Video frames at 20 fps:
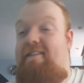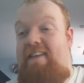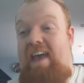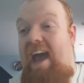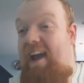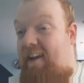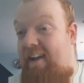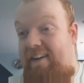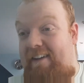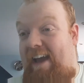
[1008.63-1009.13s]

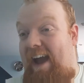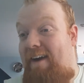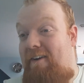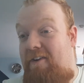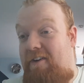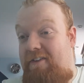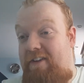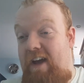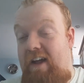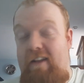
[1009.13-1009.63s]
Tekken
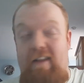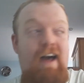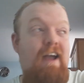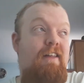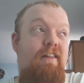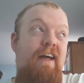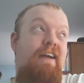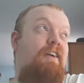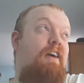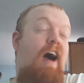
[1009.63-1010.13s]
character
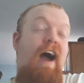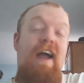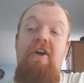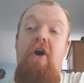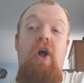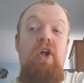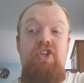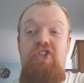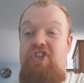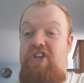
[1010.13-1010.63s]
like
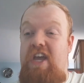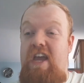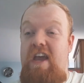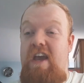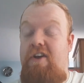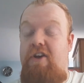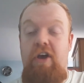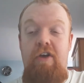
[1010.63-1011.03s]
Heihachi,